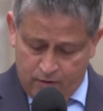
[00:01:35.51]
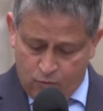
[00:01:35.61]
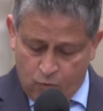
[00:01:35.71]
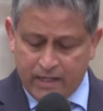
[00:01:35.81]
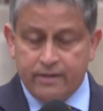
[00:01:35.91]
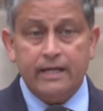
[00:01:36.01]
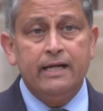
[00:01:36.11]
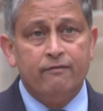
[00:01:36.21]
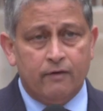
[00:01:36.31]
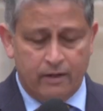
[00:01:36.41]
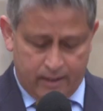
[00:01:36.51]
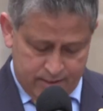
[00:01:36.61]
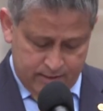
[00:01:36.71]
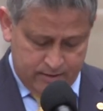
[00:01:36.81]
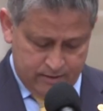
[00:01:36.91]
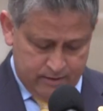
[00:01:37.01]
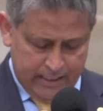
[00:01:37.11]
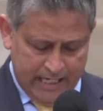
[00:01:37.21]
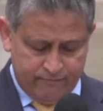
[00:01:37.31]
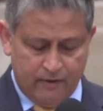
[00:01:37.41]
what really works
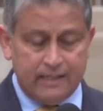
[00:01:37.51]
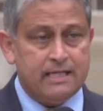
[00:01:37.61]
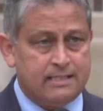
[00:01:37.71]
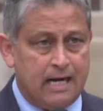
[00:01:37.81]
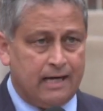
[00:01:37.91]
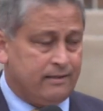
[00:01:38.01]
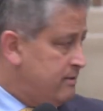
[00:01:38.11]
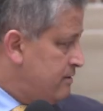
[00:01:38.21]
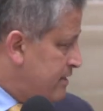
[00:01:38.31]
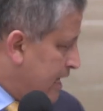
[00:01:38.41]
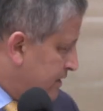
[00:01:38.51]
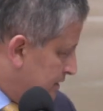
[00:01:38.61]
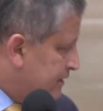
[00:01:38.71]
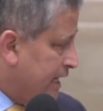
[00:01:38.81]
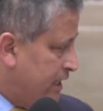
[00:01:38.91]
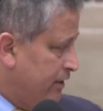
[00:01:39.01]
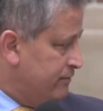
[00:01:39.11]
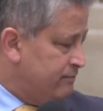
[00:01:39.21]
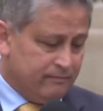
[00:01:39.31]
and what does not. Daniel, thank you.